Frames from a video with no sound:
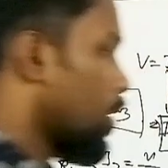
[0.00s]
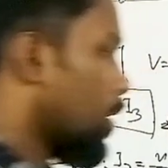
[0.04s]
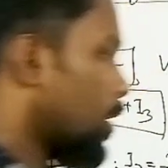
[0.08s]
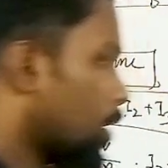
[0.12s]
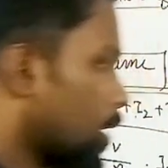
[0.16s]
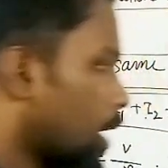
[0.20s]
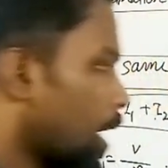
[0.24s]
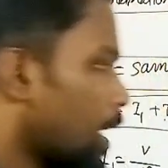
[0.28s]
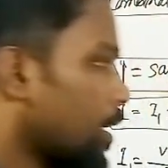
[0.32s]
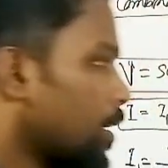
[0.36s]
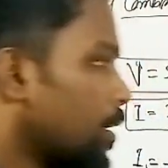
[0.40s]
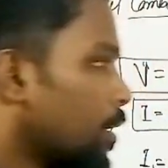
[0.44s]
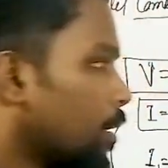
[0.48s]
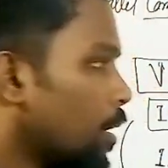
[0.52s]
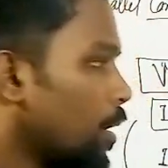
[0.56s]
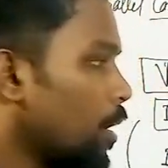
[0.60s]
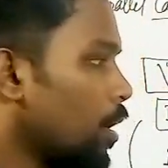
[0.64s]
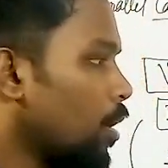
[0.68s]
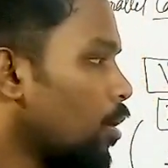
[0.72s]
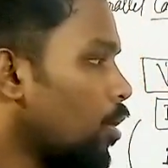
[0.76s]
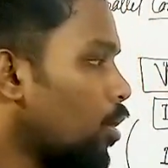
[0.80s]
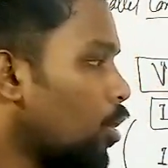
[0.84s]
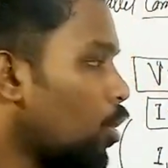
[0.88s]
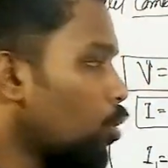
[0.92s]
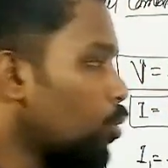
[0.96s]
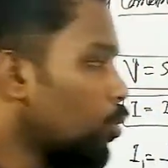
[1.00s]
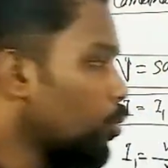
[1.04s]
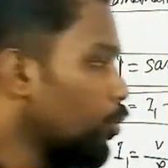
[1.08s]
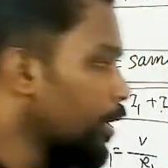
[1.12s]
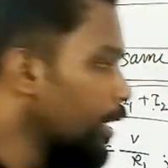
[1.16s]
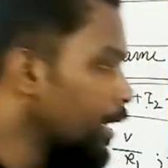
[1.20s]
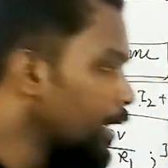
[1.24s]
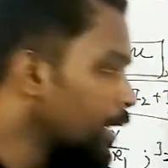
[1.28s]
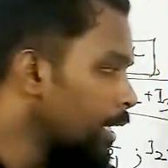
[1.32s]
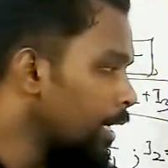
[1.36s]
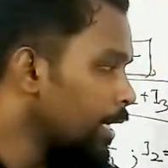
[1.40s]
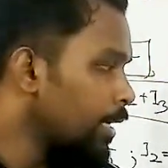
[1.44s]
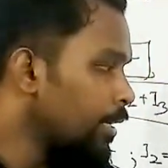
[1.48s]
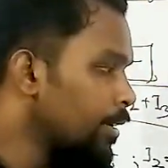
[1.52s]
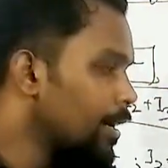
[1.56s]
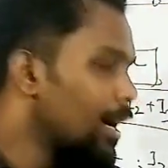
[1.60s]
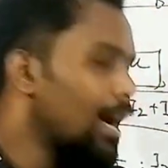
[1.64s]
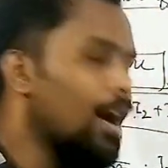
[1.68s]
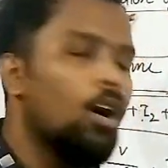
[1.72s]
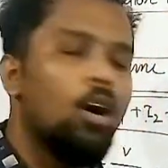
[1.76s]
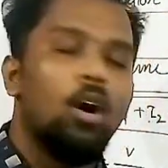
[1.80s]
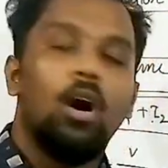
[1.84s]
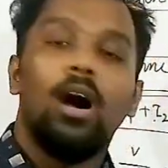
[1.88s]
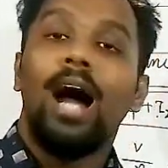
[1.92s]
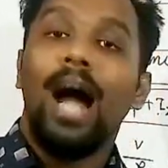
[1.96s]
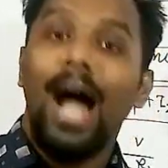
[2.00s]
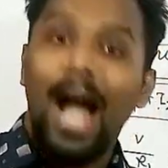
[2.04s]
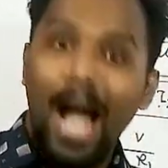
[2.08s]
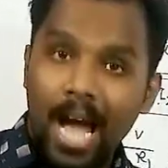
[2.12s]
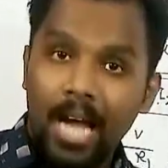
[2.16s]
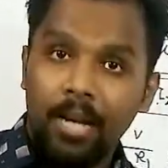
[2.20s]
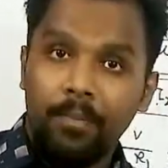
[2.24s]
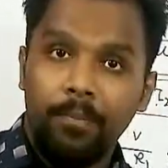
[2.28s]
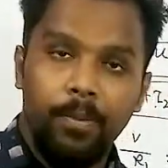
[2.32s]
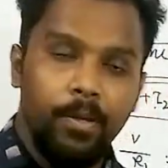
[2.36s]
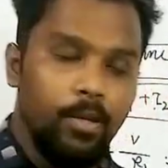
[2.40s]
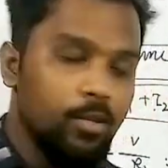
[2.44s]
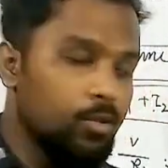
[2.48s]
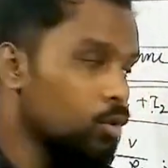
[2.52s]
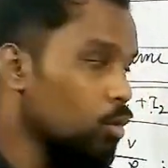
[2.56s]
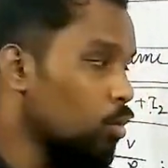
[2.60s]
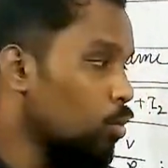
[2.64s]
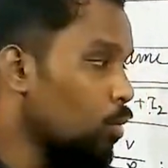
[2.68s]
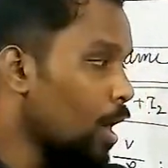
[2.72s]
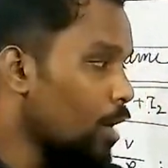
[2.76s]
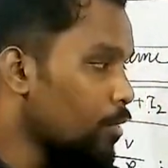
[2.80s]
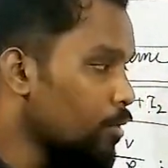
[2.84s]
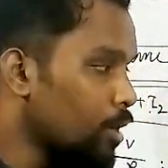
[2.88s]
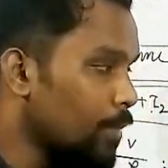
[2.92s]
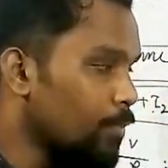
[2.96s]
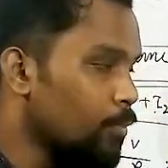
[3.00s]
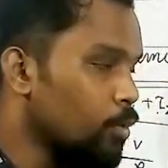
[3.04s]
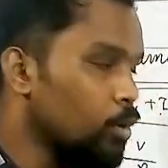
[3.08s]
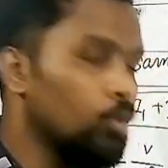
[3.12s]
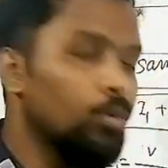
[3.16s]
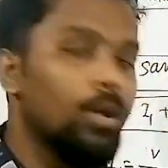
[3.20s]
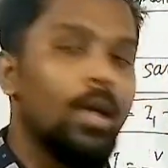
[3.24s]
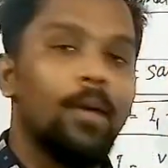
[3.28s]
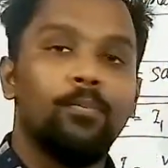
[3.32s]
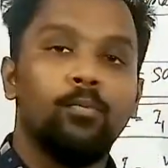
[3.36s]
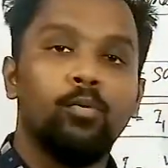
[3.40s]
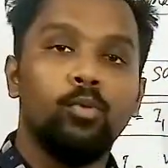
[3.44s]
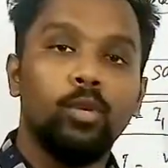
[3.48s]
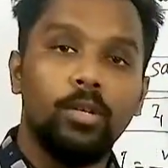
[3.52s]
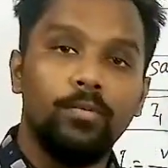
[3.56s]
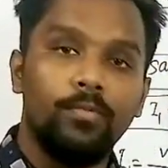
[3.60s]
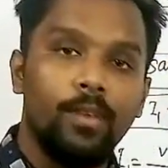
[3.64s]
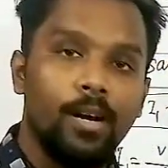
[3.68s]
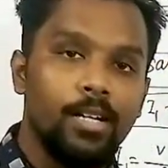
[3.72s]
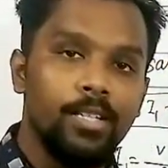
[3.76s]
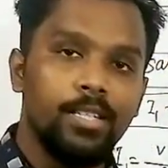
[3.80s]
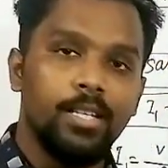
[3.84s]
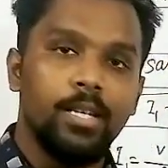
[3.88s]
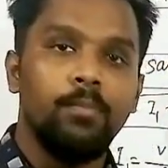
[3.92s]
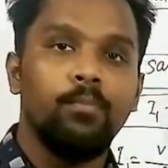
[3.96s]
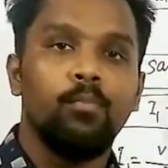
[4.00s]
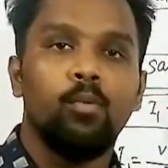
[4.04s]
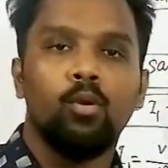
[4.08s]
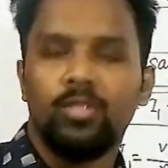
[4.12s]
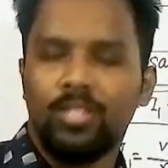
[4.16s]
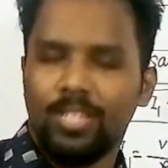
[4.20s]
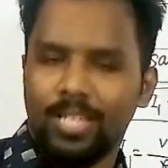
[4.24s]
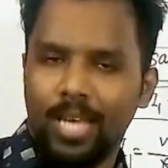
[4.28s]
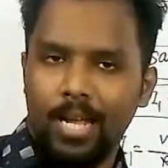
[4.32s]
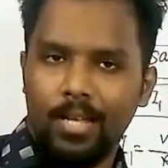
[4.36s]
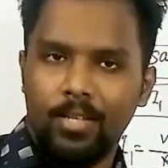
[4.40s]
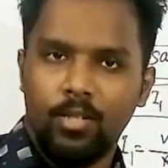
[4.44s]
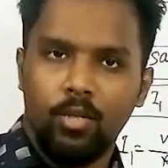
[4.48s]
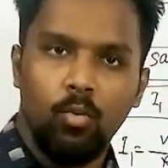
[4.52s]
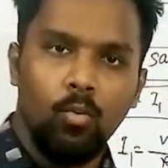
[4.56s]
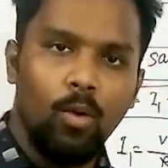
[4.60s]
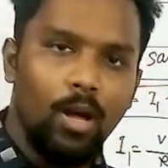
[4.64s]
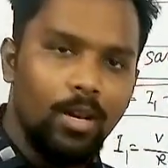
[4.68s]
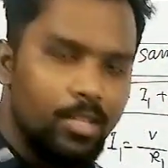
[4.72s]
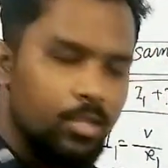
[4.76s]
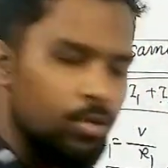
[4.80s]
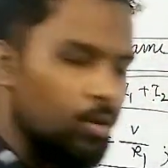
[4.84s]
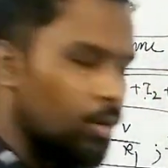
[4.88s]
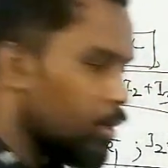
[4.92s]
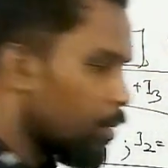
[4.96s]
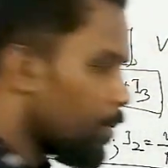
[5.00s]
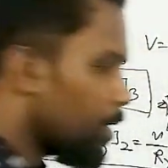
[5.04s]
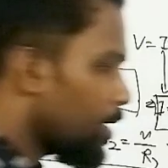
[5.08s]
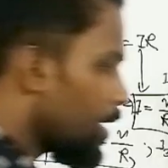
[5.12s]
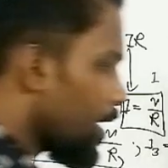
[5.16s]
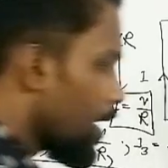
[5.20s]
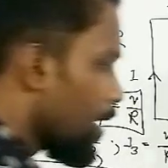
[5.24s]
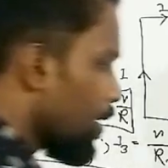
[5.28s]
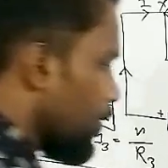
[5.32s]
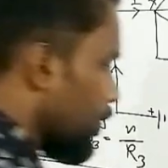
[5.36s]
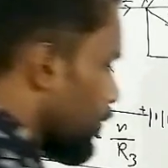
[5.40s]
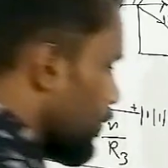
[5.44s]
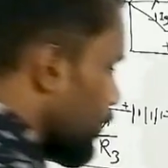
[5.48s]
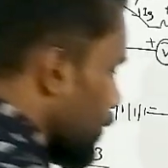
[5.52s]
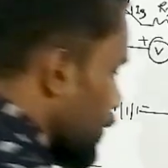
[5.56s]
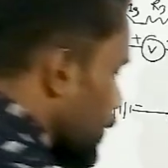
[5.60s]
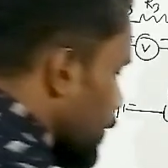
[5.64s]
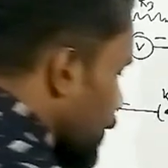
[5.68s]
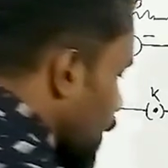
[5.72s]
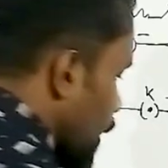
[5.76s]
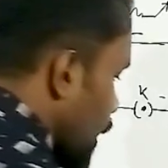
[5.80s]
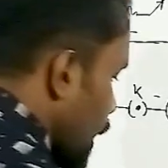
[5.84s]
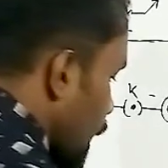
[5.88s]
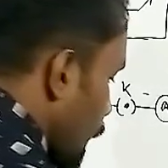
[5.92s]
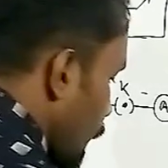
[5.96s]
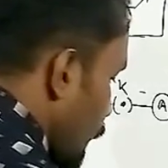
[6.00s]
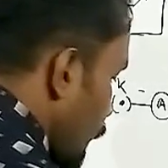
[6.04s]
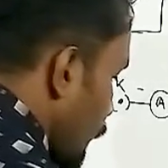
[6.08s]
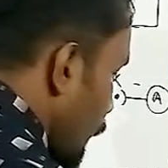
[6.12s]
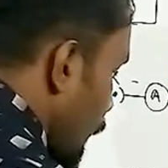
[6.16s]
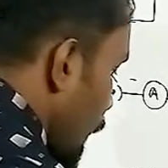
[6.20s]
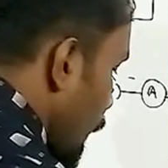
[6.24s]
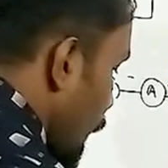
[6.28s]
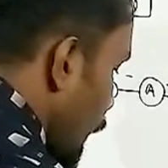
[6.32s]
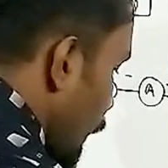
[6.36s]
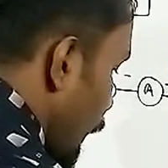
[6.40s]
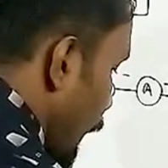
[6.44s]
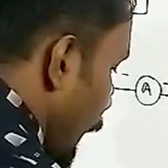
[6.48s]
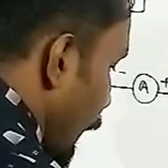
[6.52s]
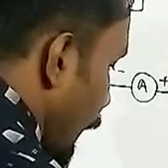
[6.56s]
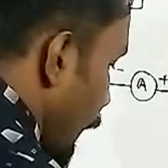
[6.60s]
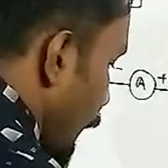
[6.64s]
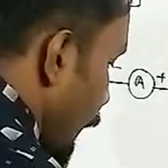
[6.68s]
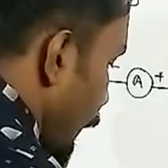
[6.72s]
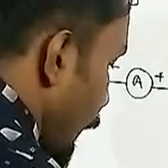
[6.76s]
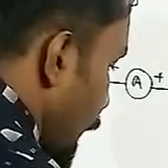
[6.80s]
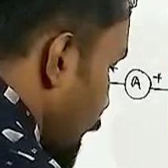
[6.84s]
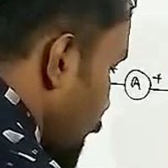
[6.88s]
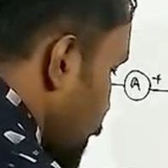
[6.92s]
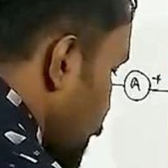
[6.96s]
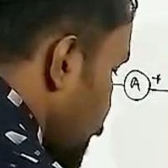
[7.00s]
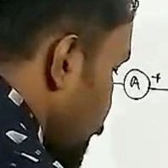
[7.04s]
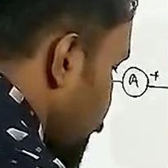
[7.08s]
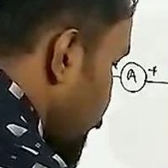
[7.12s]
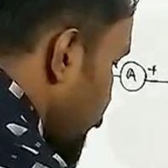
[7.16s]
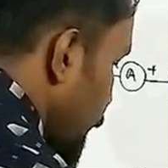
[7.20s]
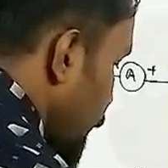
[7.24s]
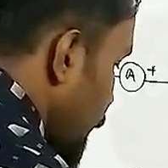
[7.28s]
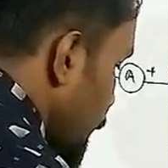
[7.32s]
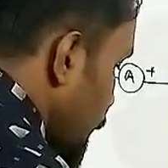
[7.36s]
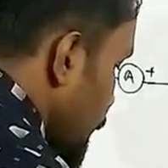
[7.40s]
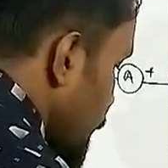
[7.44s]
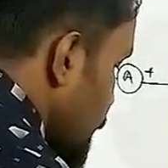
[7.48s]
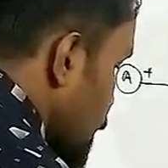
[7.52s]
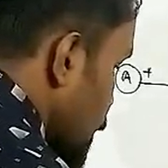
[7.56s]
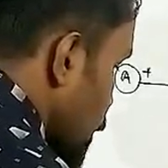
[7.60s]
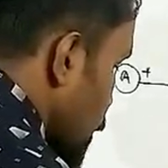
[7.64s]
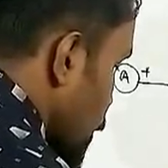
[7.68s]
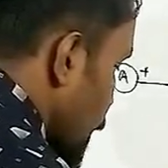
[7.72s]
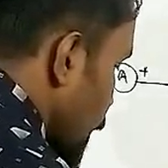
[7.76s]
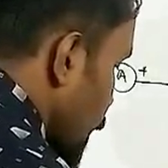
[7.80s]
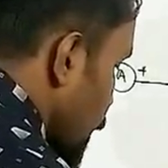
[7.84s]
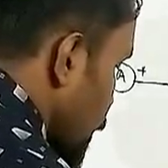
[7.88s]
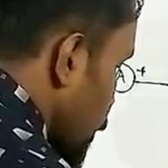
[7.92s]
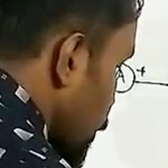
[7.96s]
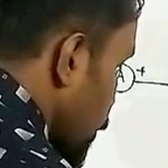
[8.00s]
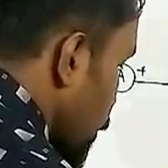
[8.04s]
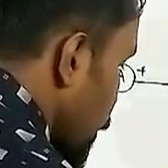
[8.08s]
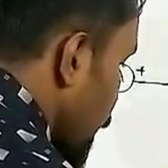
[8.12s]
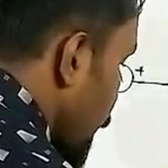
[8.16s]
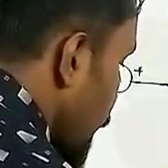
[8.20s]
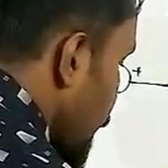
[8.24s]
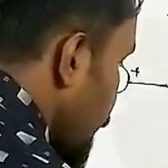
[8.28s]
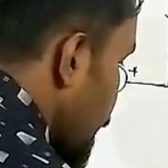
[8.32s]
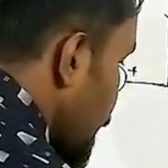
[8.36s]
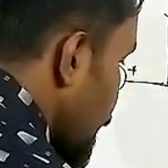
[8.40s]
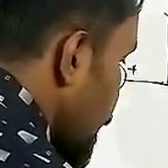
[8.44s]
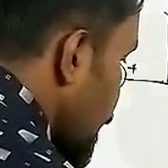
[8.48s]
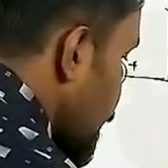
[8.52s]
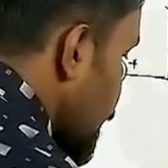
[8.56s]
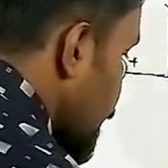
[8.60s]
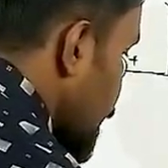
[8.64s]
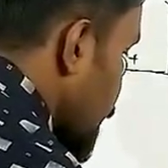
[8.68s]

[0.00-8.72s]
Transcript: right? We need RP. So what we have to do? We have to reverse in both sides. So what is going to be there? RP is equal to what?